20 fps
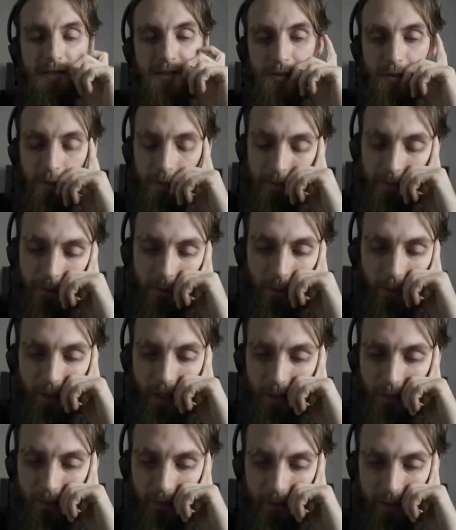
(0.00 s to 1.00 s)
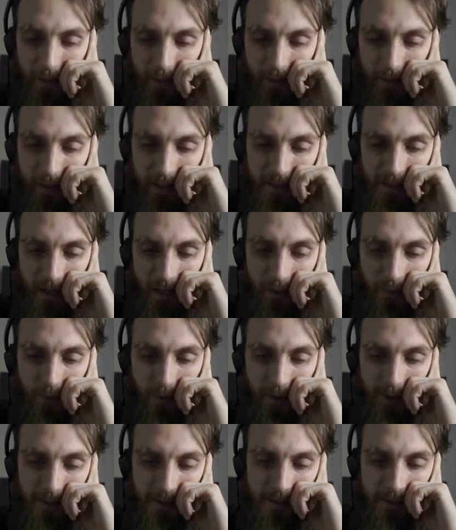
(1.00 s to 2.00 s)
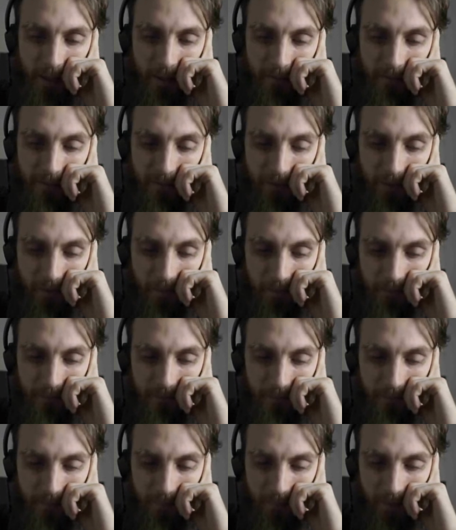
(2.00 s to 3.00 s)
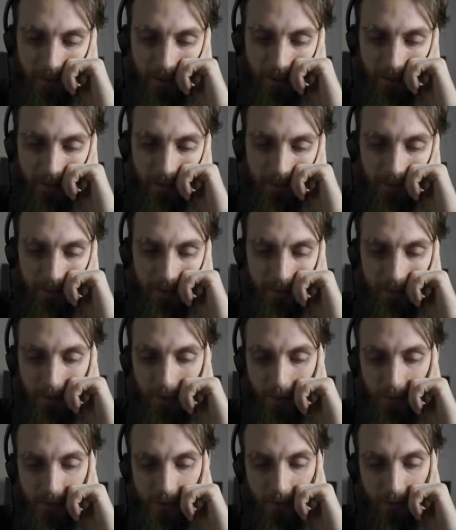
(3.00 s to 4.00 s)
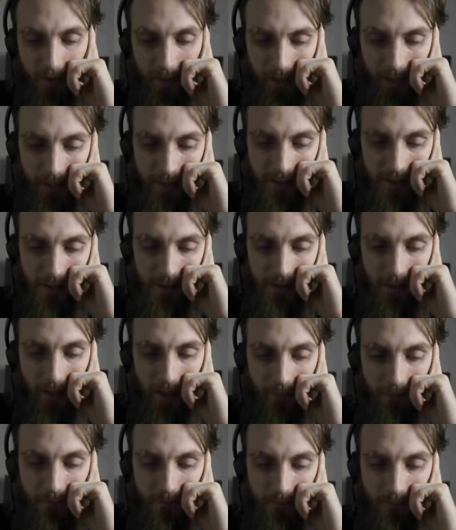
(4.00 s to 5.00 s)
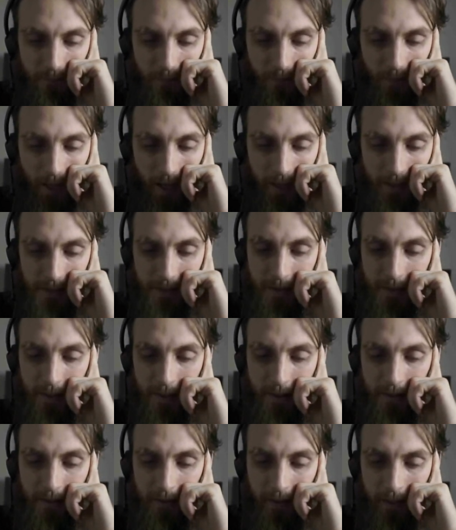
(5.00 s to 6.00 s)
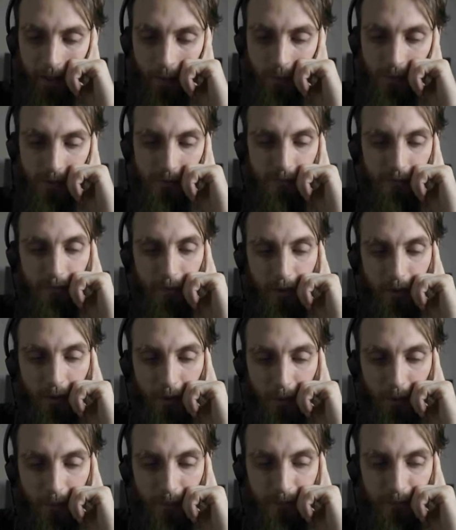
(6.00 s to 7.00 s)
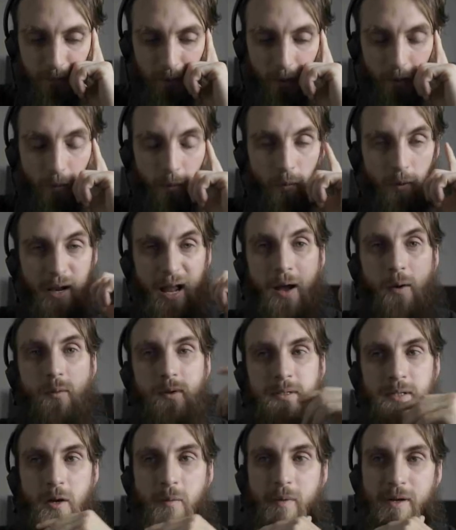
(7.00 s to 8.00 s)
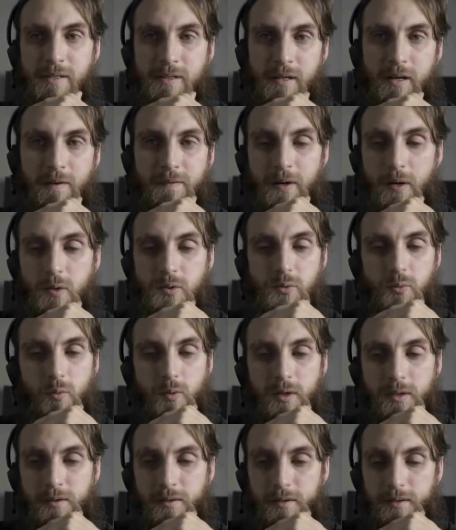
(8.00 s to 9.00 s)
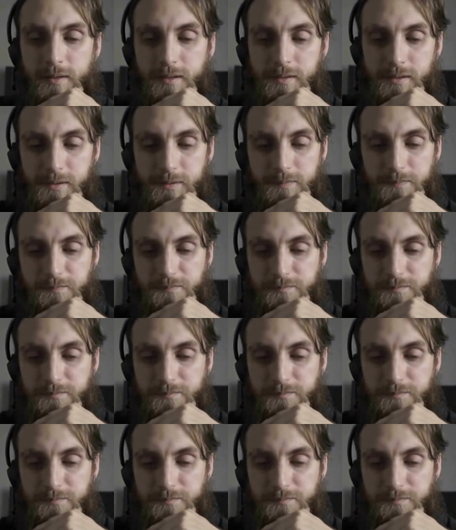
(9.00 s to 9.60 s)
So that's kind of where it stemmed from, and so then I seen that I was, what I would tell myself I was worthless.